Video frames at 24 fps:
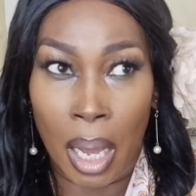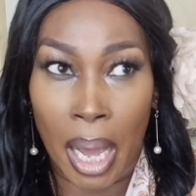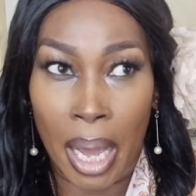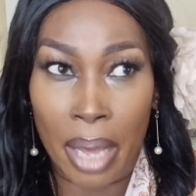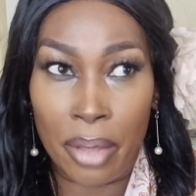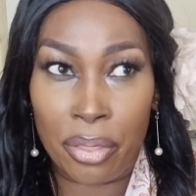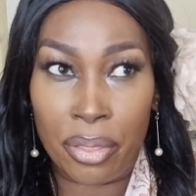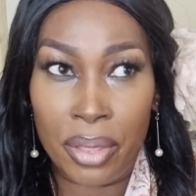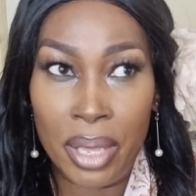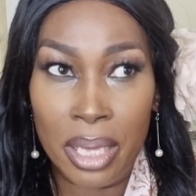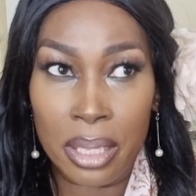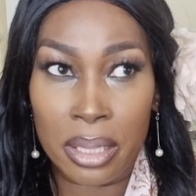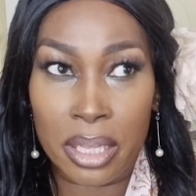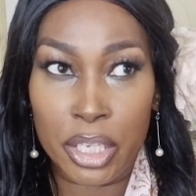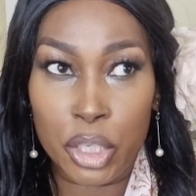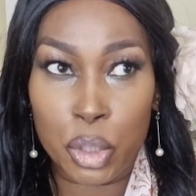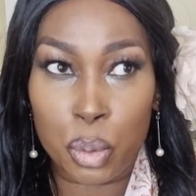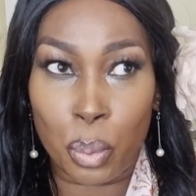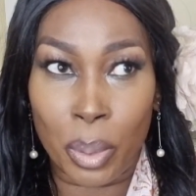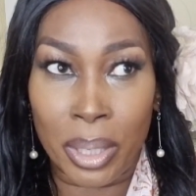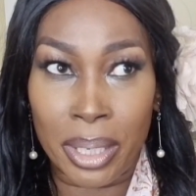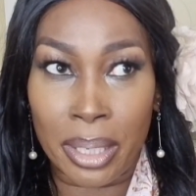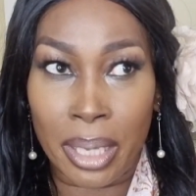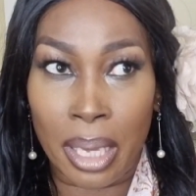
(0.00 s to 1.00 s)
I think
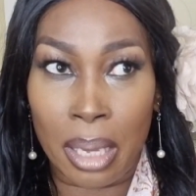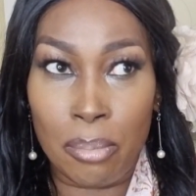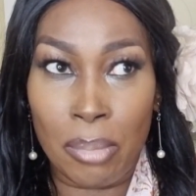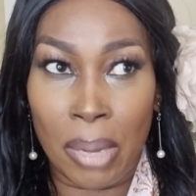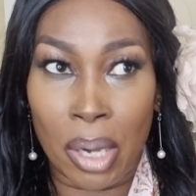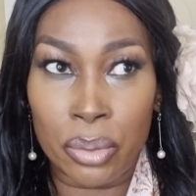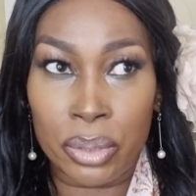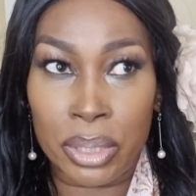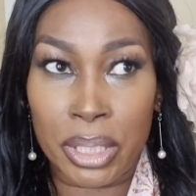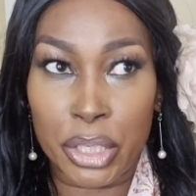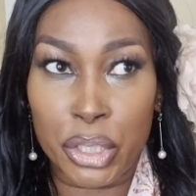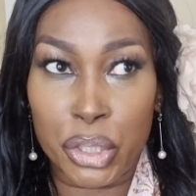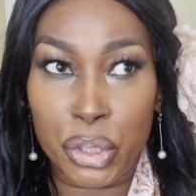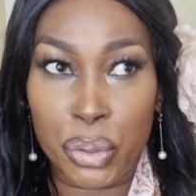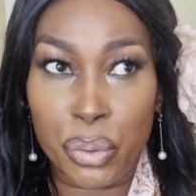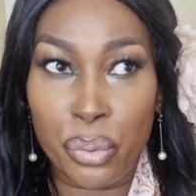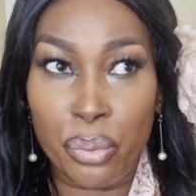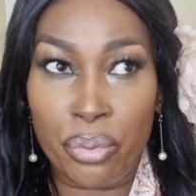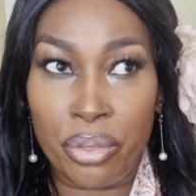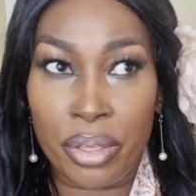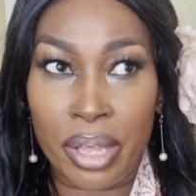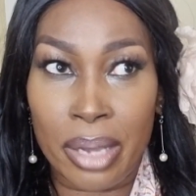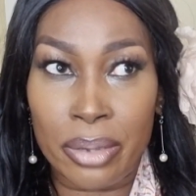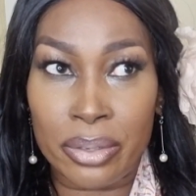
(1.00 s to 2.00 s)
this one came out in
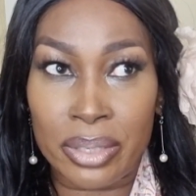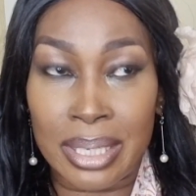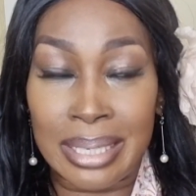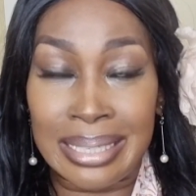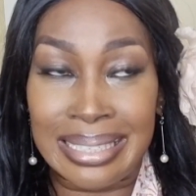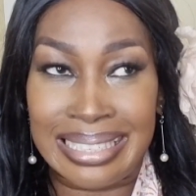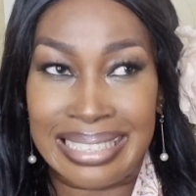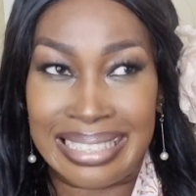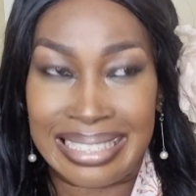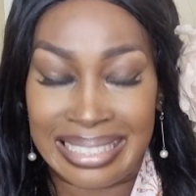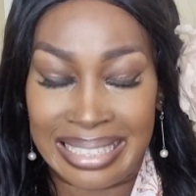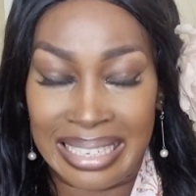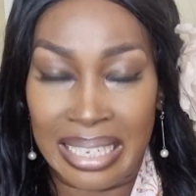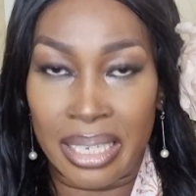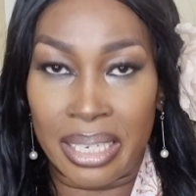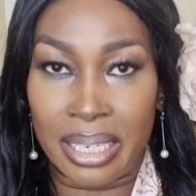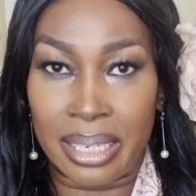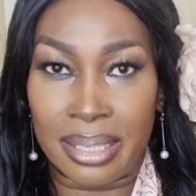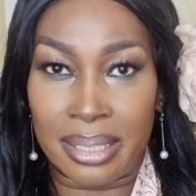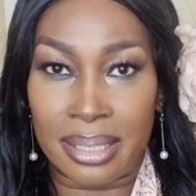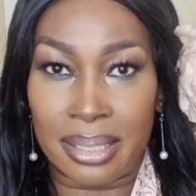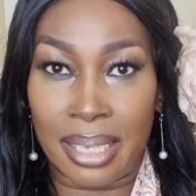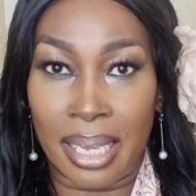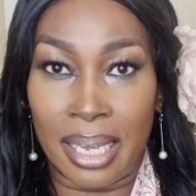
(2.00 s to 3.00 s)

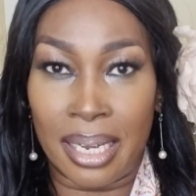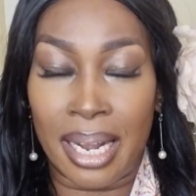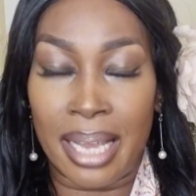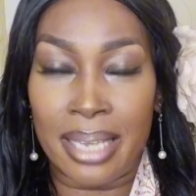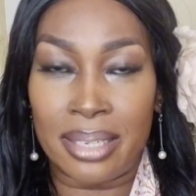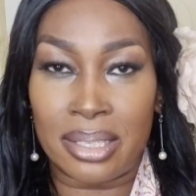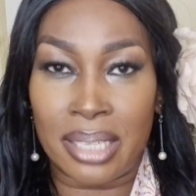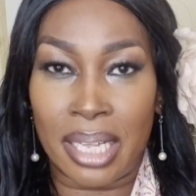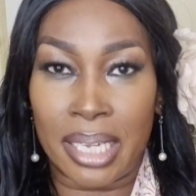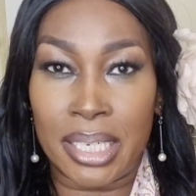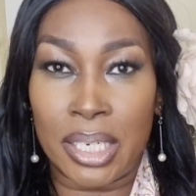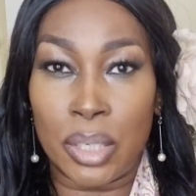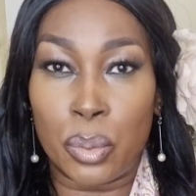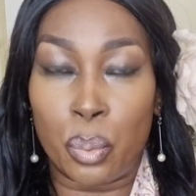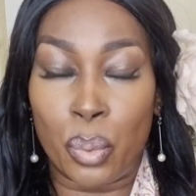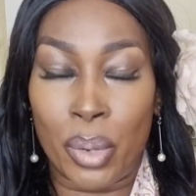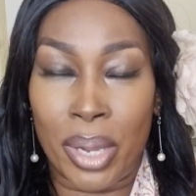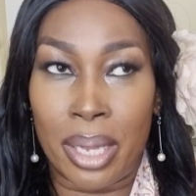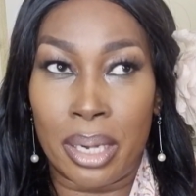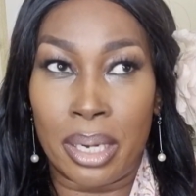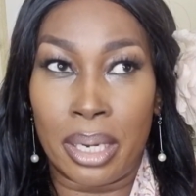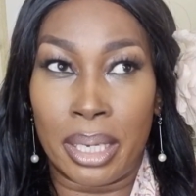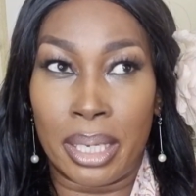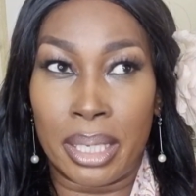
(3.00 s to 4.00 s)
2006 and I started
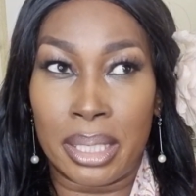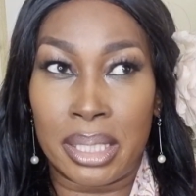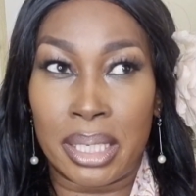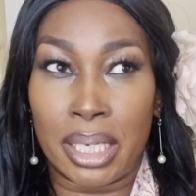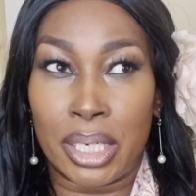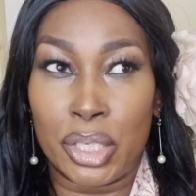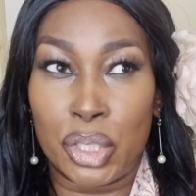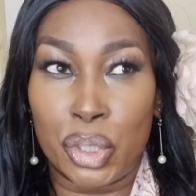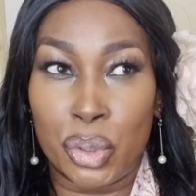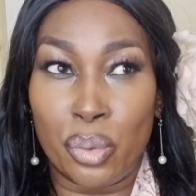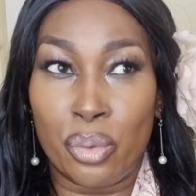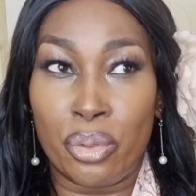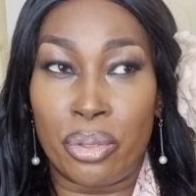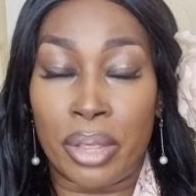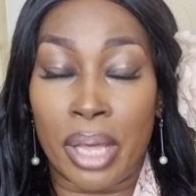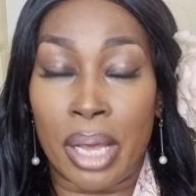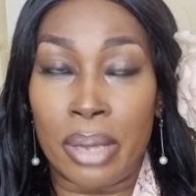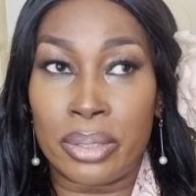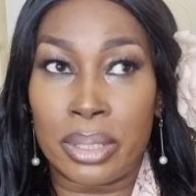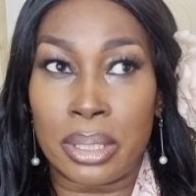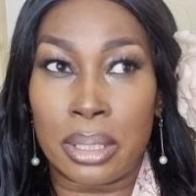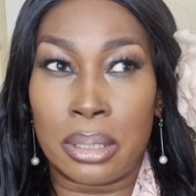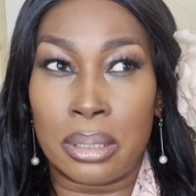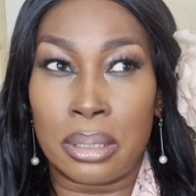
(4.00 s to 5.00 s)
wearing it in
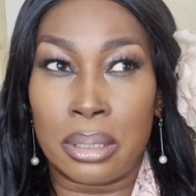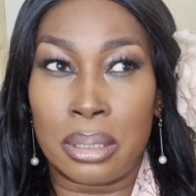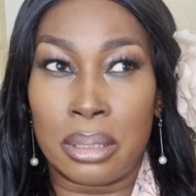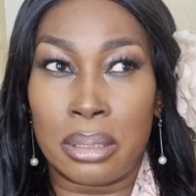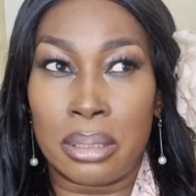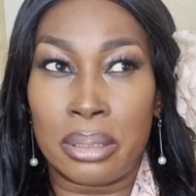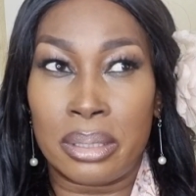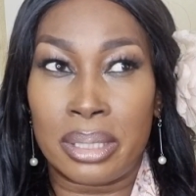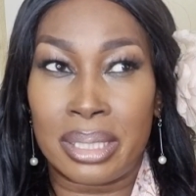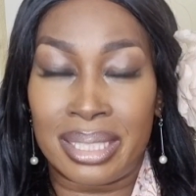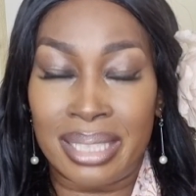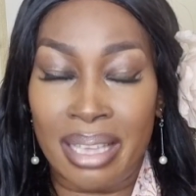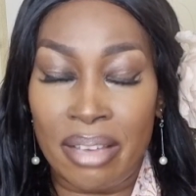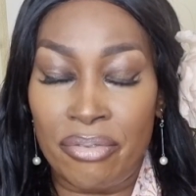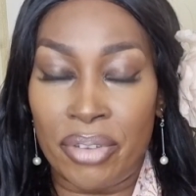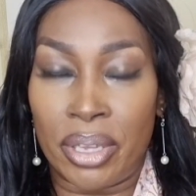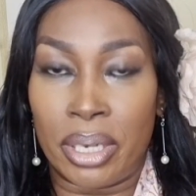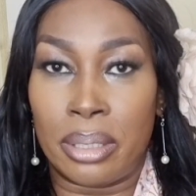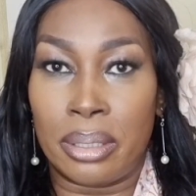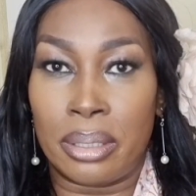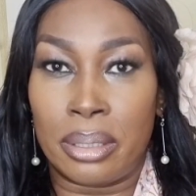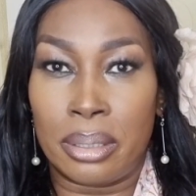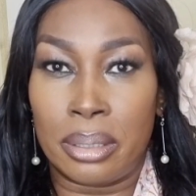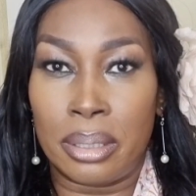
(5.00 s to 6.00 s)

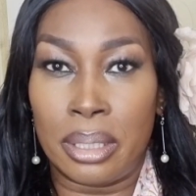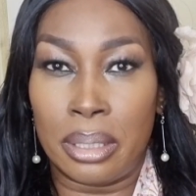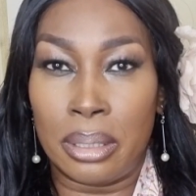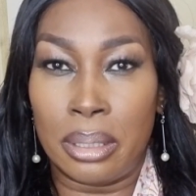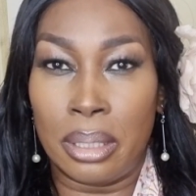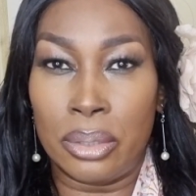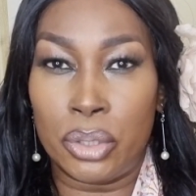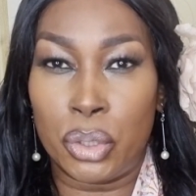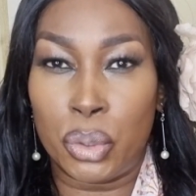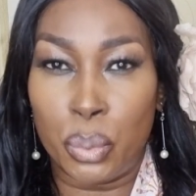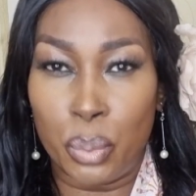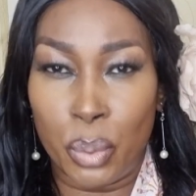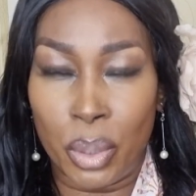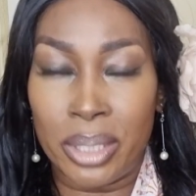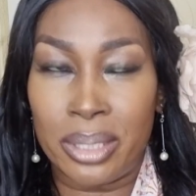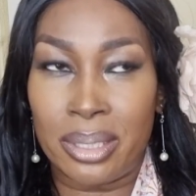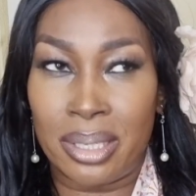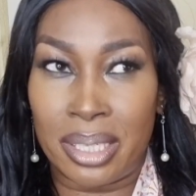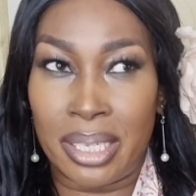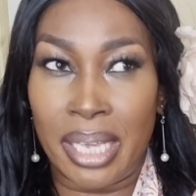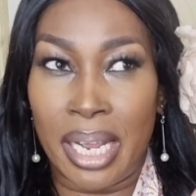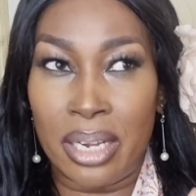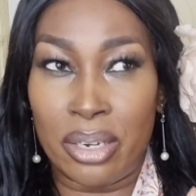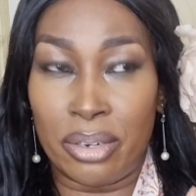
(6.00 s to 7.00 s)
2007,
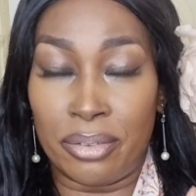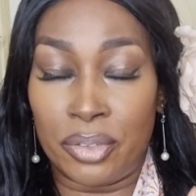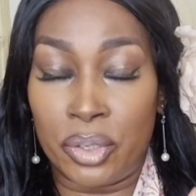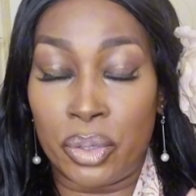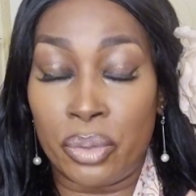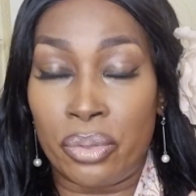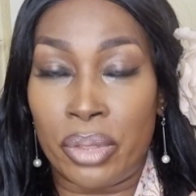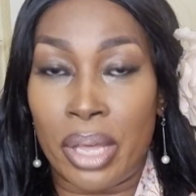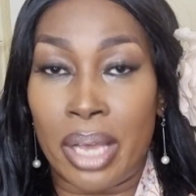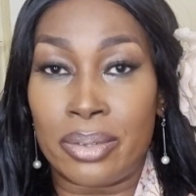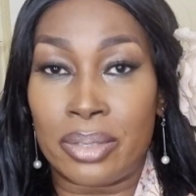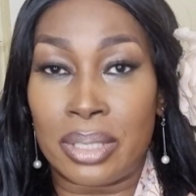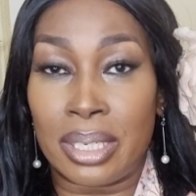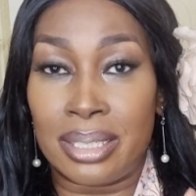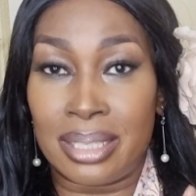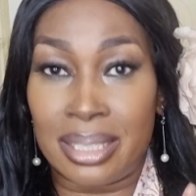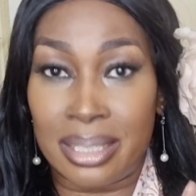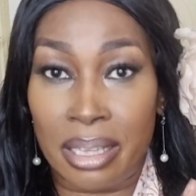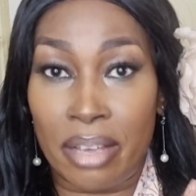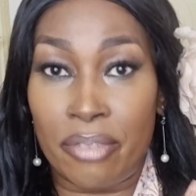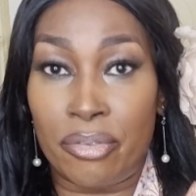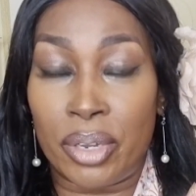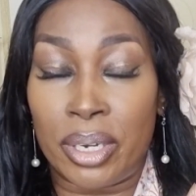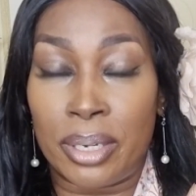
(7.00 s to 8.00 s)
towards the end of
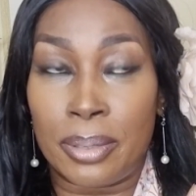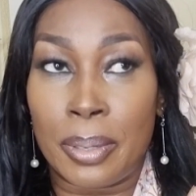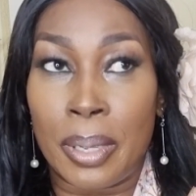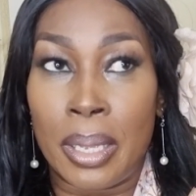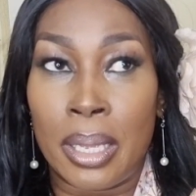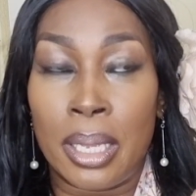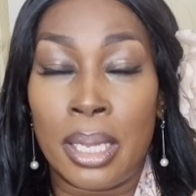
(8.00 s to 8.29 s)
2007.